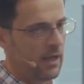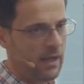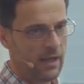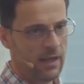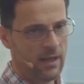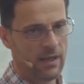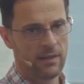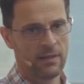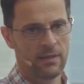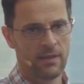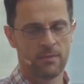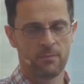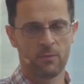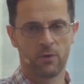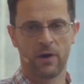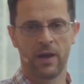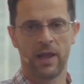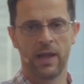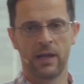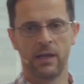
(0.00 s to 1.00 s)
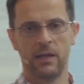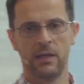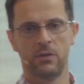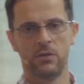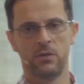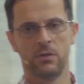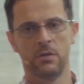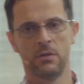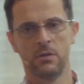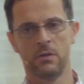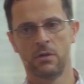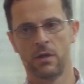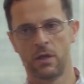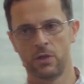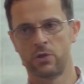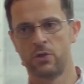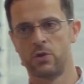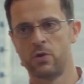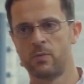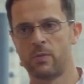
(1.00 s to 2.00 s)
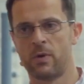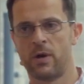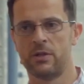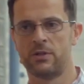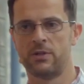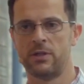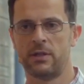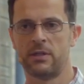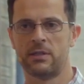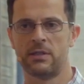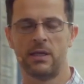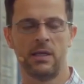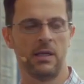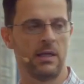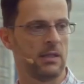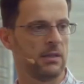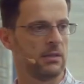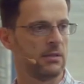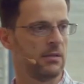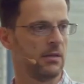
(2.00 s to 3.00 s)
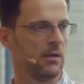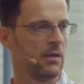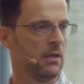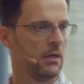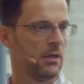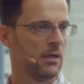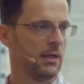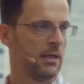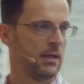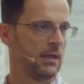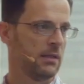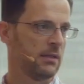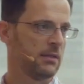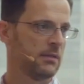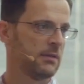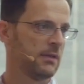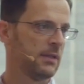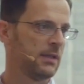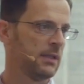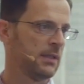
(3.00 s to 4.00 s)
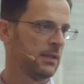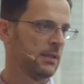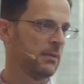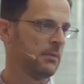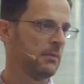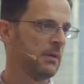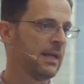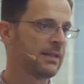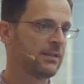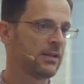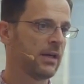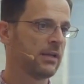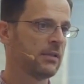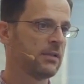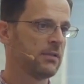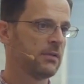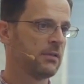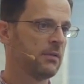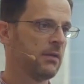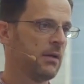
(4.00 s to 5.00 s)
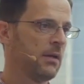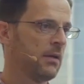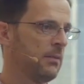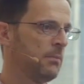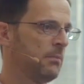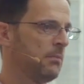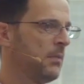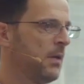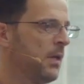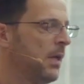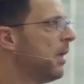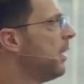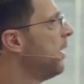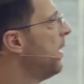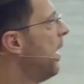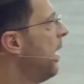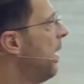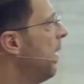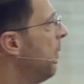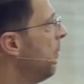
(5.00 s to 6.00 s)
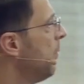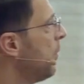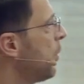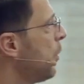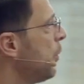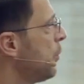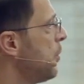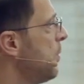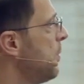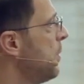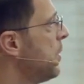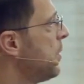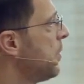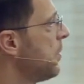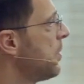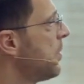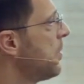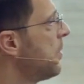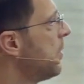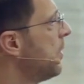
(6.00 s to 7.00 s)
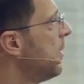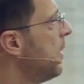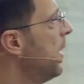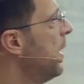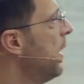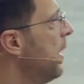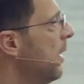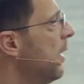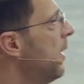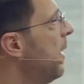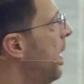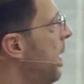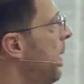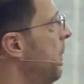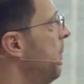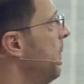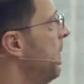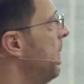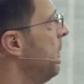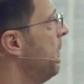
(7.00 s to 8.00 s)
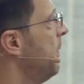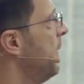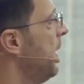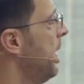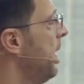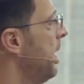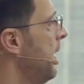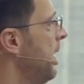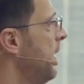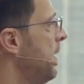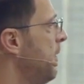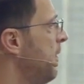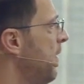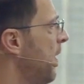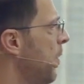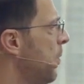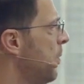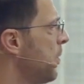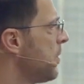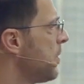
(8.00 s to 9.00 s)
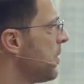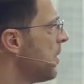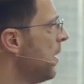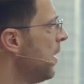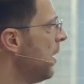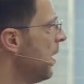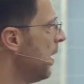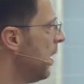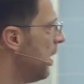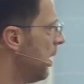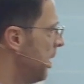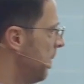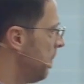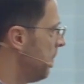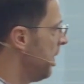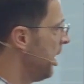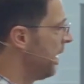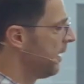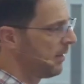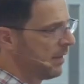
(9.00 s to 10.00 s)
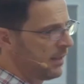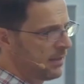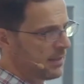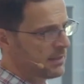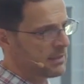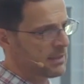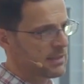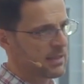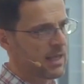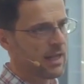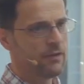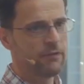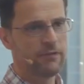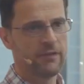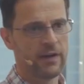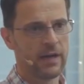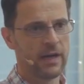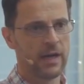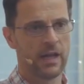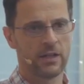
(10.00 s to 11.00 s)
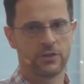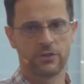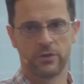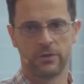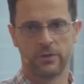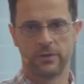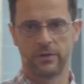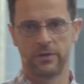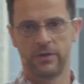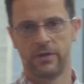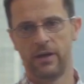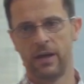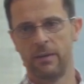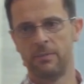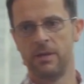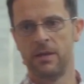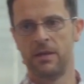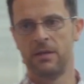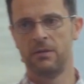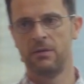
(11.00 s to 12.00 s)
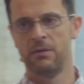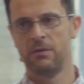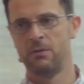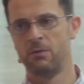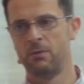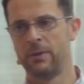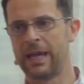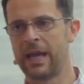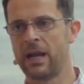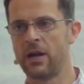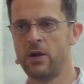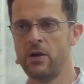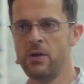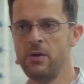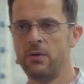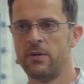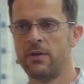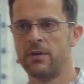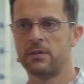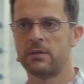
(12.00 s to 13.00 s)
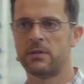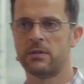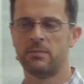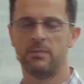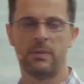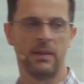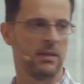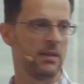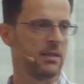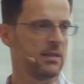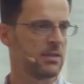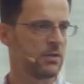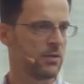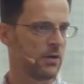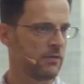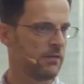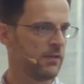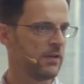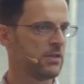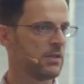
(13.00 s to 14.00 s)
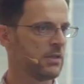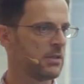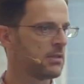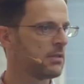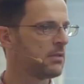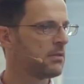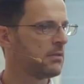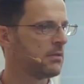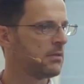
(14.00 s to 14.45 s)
and they're more likely to launch new projects and attract contributors and developers. And this is kind of very natural. I mean, we kind of knew this, but the survey just